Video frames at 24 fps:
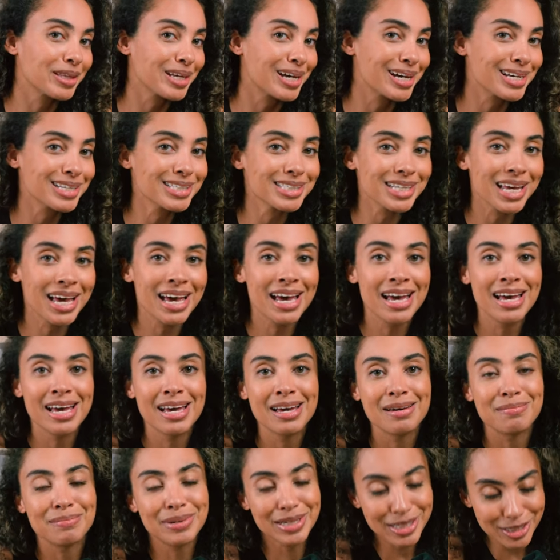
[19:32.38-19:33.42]
with us,
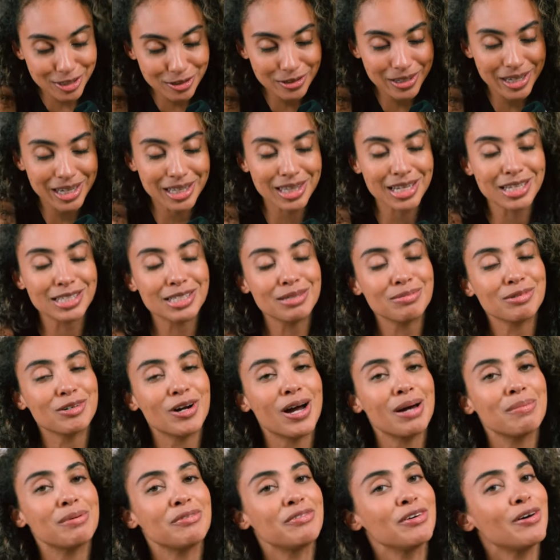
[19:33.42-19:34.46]
be sure to hit that
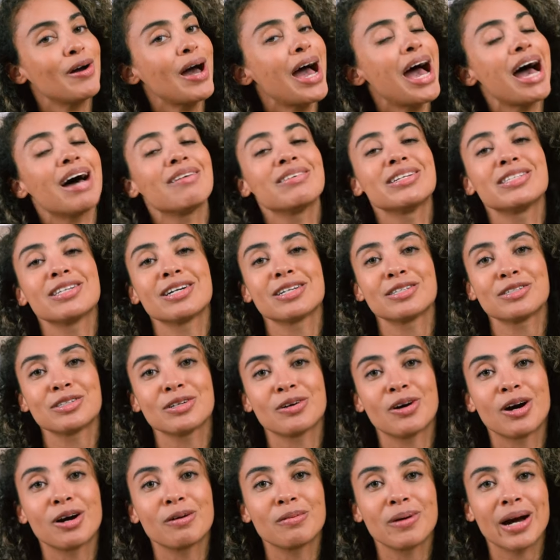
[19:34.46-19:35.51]
subscribe if you haven't done
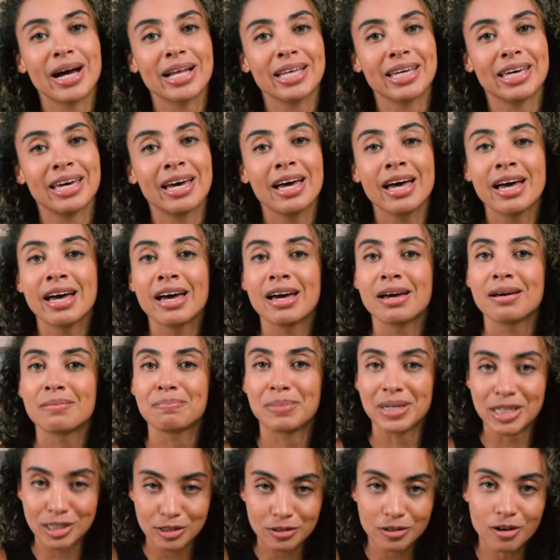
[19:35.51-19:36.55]
so already.
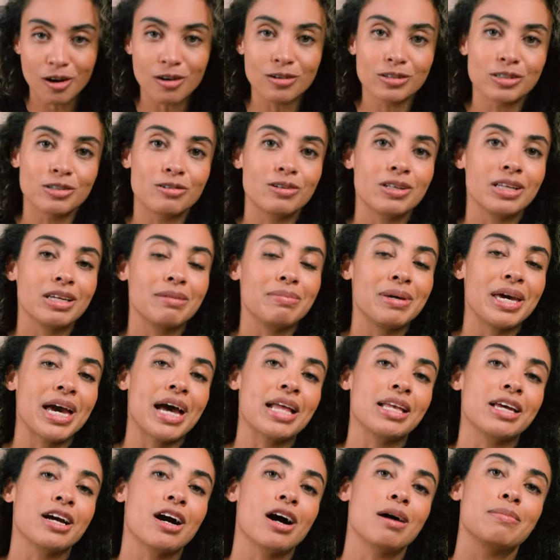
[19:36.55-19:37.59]
Be sure also to leave me
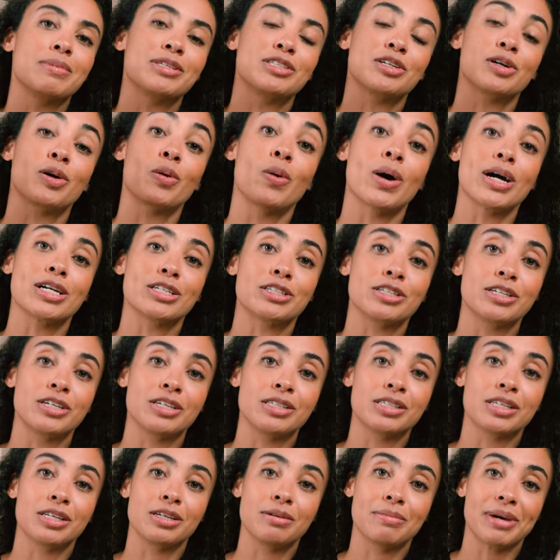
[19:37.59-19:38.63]
any comments or
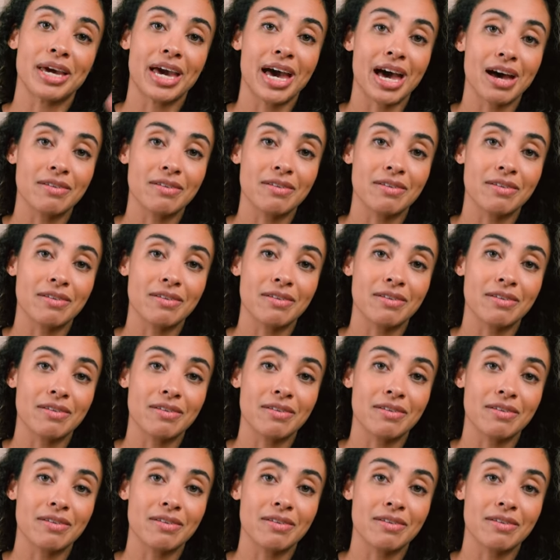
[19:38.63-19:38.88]
questions that you may